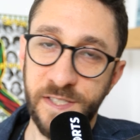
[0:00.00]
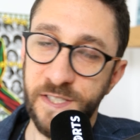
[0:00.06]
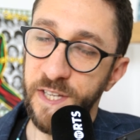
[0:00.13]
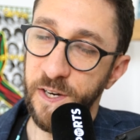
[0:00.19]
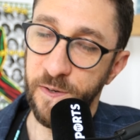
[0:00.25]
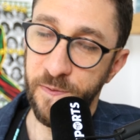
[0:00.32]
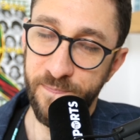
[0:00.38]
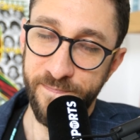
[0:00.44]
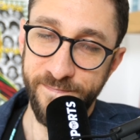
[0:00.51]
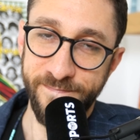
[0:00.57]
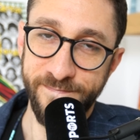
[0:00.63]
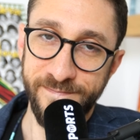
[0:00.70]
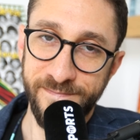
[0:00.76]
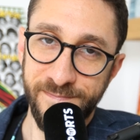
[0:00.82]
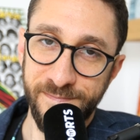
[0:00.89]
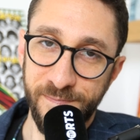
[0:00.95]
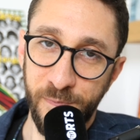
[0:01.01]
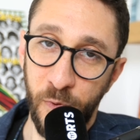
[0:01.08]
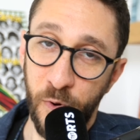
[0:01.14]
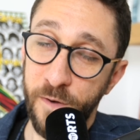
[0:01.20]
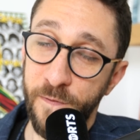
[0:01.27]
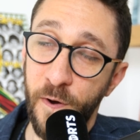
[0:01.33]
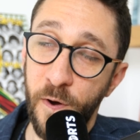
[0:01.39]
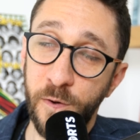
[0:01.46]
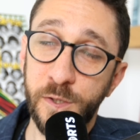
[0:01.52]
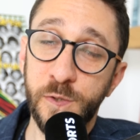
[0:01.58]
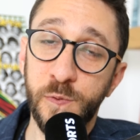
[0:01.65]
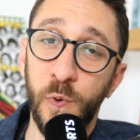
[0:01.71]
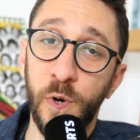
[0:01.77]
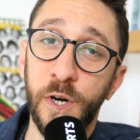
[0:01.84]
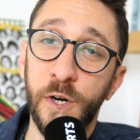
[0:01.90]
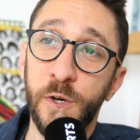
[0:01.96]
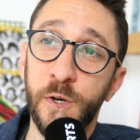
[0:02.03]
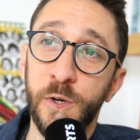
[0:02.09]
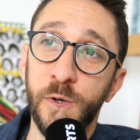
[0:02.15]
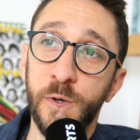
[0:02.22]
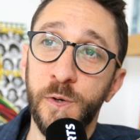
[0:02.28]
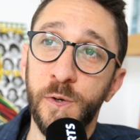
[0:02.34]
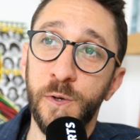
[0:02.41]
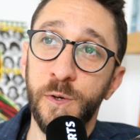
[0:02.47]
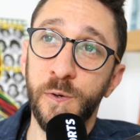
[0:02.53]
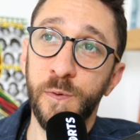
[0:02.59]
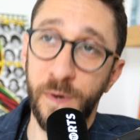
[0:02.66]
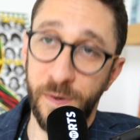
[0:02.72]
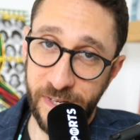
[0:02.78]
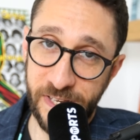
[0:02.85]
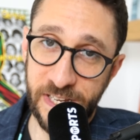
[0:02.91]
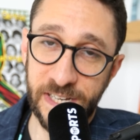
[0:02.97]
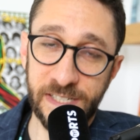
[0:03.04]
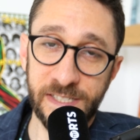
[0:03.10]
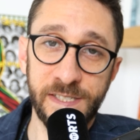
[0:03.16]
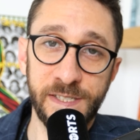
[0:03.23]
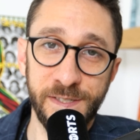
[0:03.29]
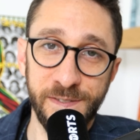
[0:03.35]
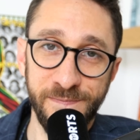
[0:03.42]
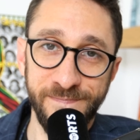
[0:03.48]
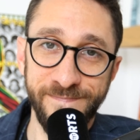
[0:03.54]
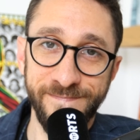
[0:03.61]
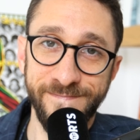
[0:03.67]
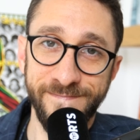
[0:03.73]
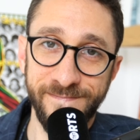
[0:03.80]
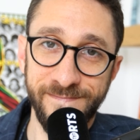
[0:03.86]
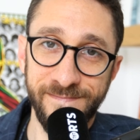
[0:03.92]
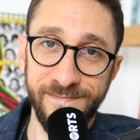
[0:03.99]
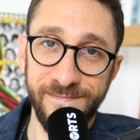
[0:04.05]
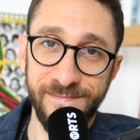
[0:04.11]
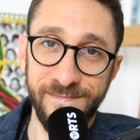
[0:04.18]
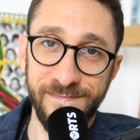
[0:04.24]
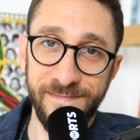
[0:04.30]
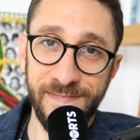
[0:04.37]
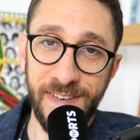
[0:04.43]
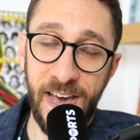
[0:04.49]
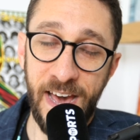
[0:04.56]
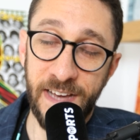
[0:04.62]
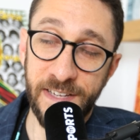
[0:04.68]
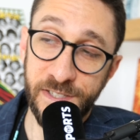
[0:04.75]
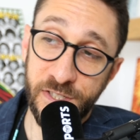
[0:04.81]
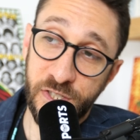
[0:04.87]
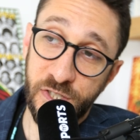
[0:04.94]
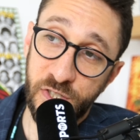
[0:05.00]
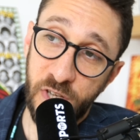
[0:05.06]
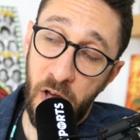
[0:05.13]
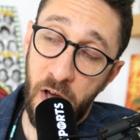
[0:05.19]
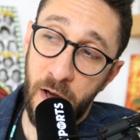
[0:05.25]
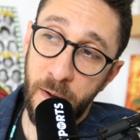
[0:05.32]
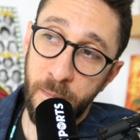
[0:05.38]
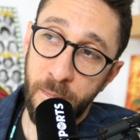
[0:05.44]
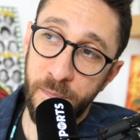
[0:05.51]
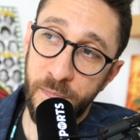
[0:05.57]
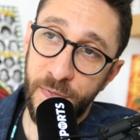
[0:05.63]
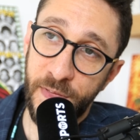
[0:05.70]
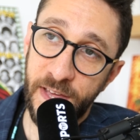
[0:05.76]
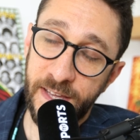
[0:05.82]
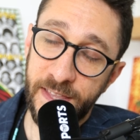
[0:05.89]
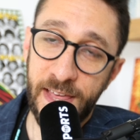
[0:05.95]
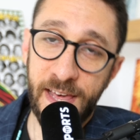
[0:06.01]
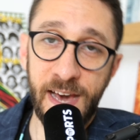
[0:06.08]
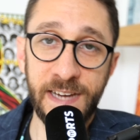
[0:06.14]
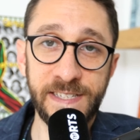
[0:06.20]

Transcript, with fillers: Still, more folks were really ticked. And some think they